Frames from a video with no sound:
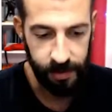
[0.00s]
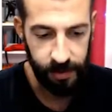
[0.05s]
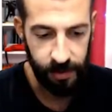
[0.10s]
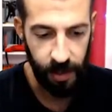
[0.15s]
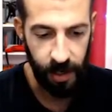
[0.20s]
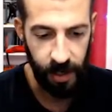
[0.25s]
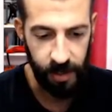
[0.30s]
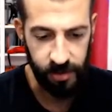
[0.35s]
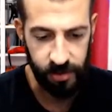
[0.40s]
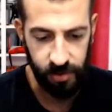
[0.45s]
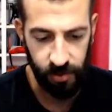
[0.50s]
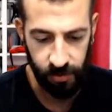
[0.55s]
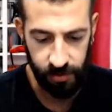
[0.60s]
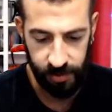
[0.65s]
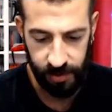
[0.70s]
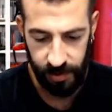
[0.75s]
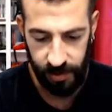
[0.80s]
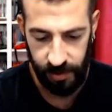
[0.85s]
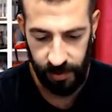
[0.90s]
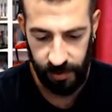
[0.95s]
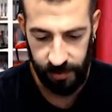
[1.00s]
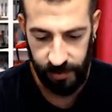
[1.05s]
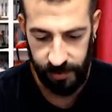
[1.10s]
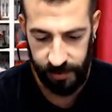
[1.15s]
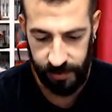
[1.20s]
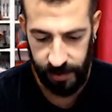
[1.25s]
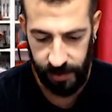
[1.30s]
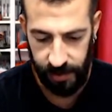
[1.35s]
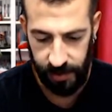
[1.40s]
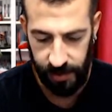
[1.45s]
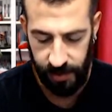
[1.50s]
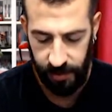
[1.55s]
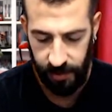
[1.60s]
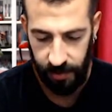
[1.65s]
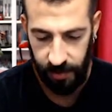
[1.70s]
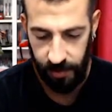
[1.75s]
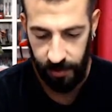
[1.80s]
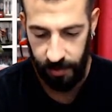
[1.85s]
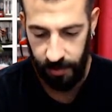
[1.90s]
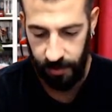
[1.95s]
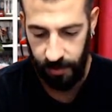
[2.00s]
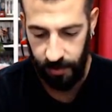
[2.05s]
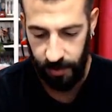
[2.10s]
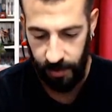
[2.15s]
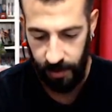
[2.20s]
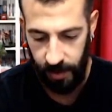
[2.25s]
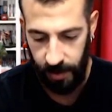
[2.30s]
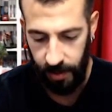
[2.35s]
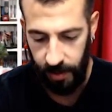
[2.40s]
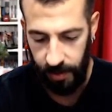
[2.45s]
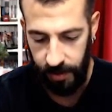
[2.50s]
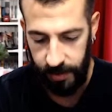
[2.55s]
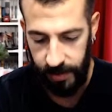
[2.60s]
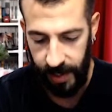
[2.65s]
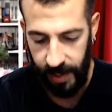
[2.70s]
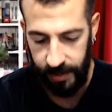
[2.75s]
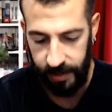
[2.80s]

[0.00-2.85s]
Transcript: Also the CD that